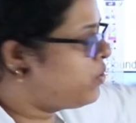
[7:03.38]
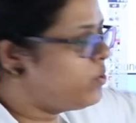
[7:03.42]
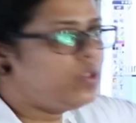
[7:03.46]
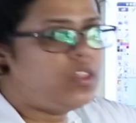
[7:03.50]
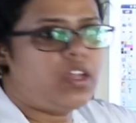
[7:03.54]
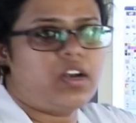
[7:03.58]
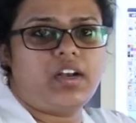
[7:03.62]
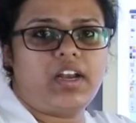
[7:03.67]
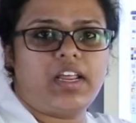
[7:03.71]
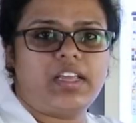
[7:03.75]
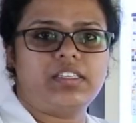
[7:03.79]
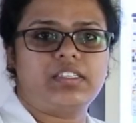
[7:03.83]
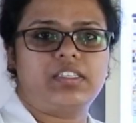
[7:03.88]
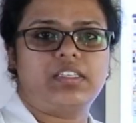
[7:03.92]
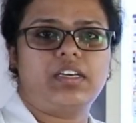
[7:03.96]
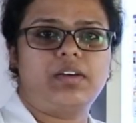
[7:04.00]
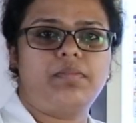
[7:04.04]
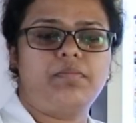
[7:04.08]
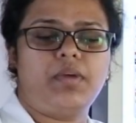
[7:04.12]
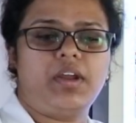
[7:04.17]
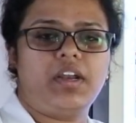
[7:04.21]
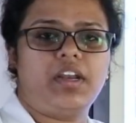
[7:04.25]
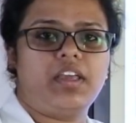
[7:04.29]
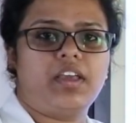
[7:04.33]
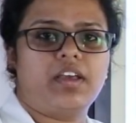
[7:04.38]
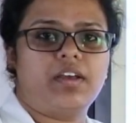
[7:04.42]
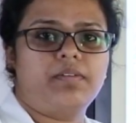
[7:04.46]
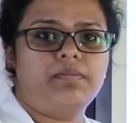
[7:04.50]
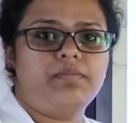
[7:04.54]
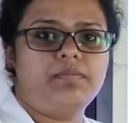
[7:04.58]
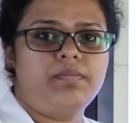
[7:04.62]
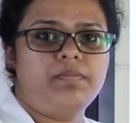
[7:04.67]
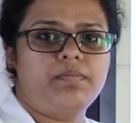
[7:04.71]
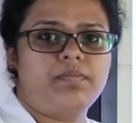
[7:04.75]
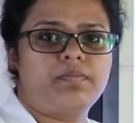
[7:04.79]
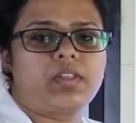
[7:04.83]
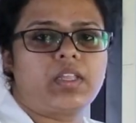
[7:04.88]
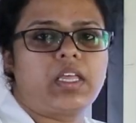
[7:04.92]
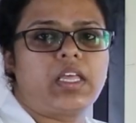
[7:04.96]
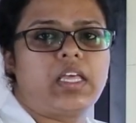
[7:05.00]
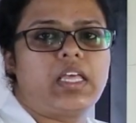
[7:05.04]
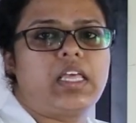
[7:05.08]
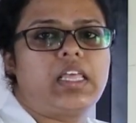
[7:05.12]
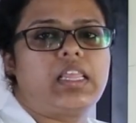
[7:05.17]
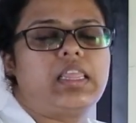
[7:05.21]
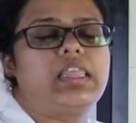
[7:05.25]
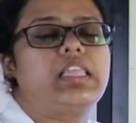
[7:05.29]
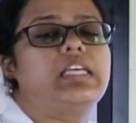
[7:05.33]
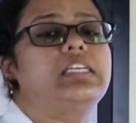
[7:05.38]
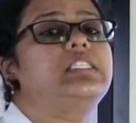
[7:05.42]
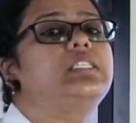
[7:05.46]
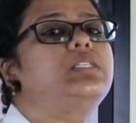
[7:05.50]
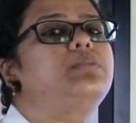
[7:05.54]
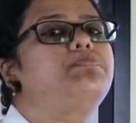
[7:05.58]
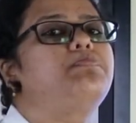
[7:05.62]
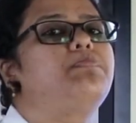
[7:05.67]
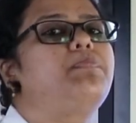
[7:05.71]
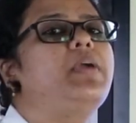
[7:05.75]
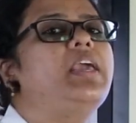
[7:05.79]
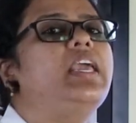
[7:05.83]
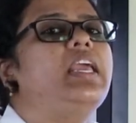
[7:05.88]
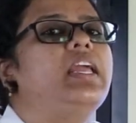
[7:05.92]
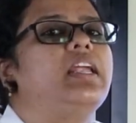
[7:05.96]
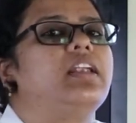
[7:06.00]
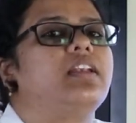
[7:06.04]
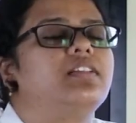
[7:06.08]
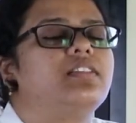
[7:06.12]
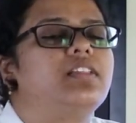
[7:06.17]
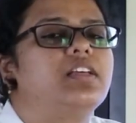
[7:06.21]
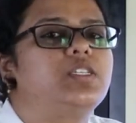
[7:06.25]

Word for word: to the denser medium, the speed,